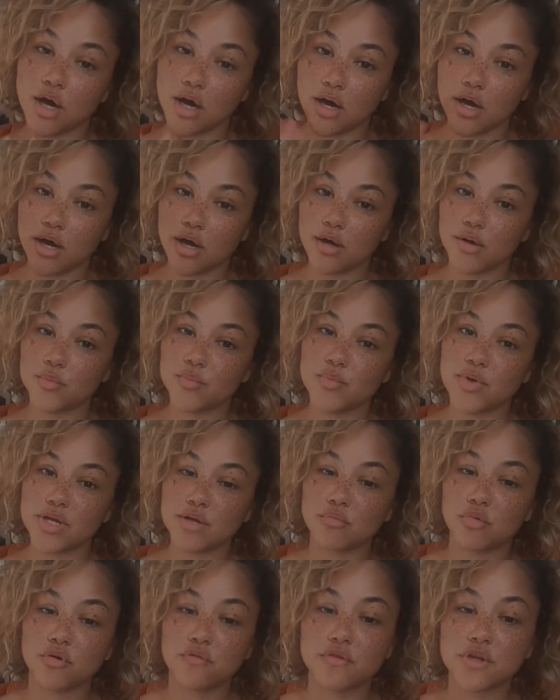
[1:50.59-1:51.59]

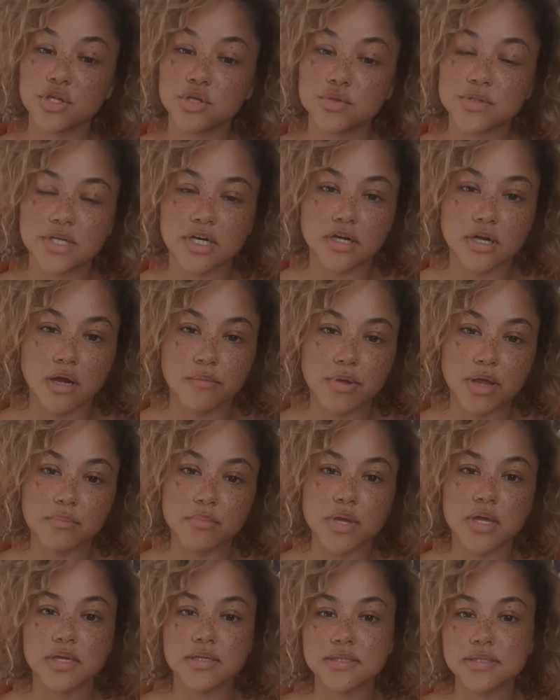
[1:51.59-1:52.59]
Many more videos are
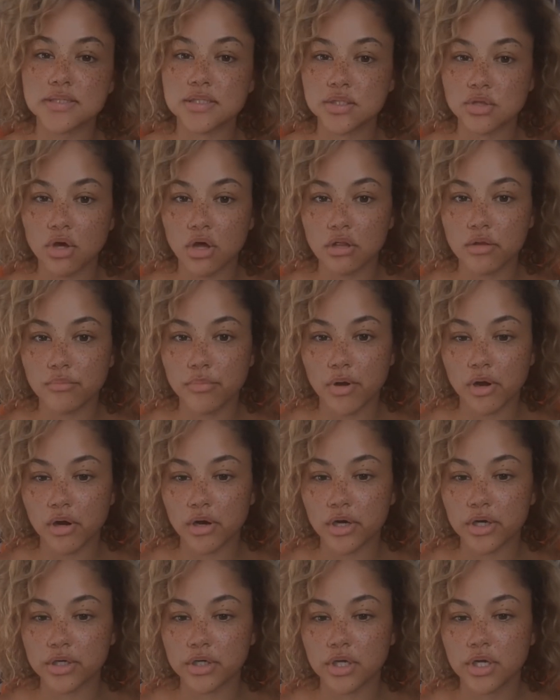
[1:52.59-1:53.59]
coming because this is all a
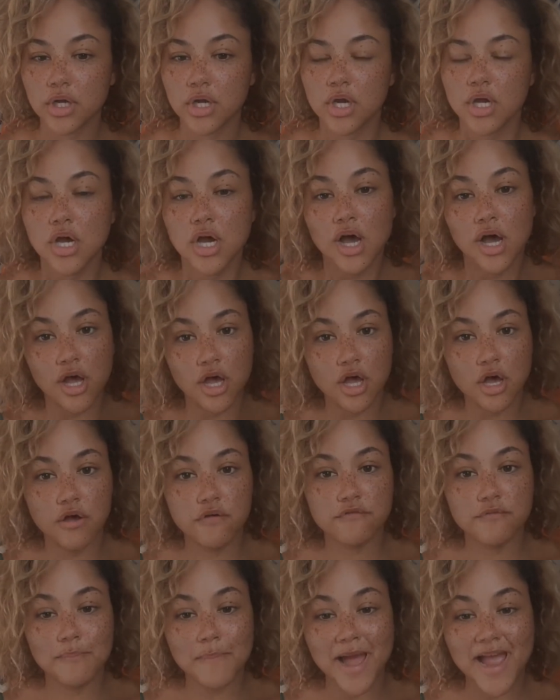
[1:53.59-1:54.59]
part
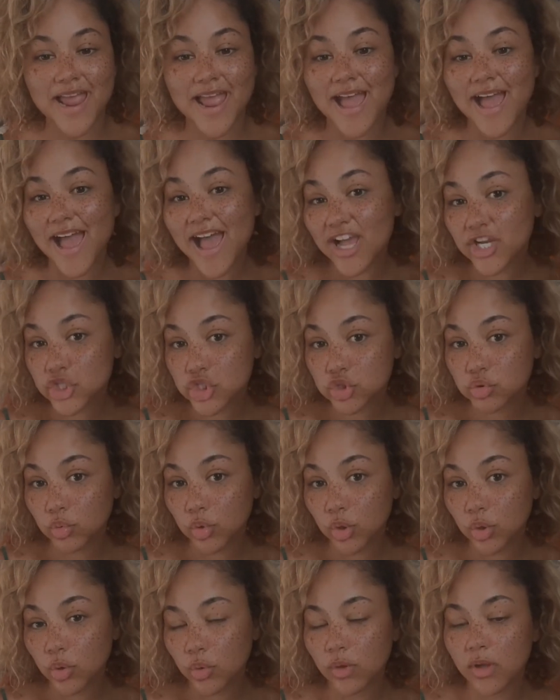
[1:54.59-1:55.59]
of my
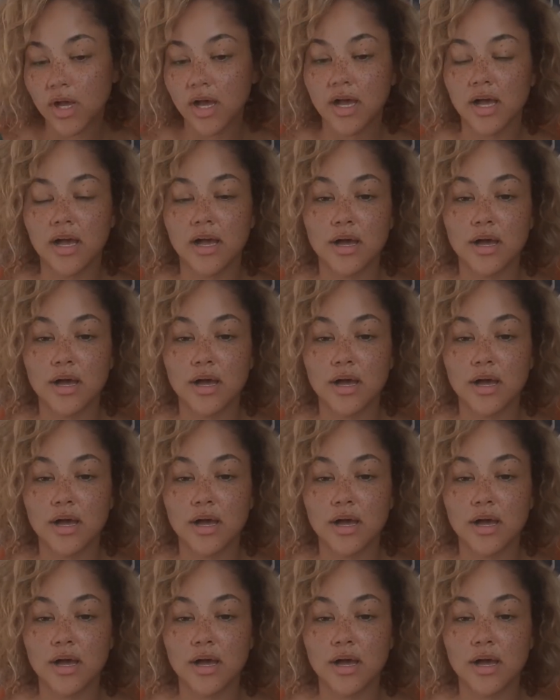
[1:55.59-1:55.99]
actual